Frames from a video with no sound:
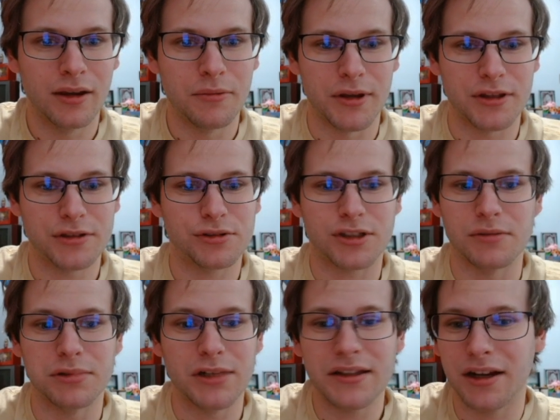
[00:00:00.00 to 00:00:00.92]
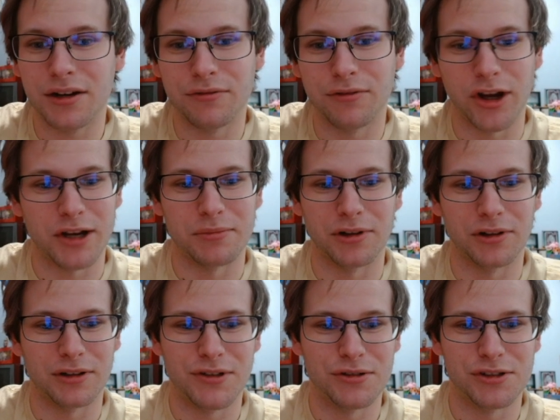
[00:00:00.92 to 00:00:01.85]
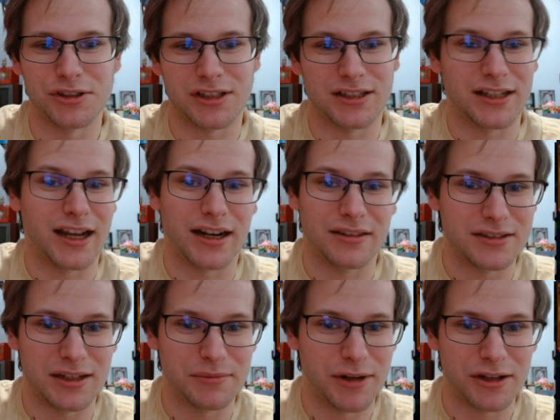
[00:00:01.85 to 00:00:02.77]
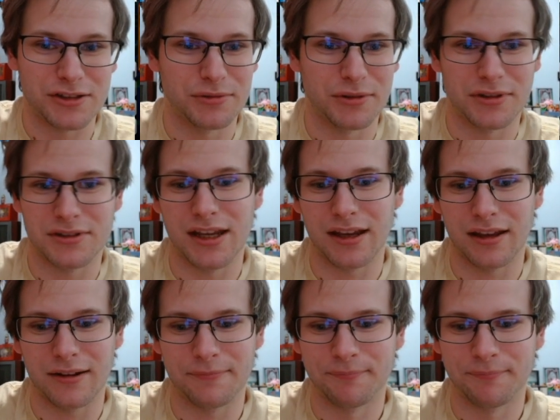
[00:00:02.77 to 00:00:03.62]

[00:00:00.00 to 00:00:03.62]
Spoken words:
But this was completely unavoidable if you just attack the set monster with Sangan.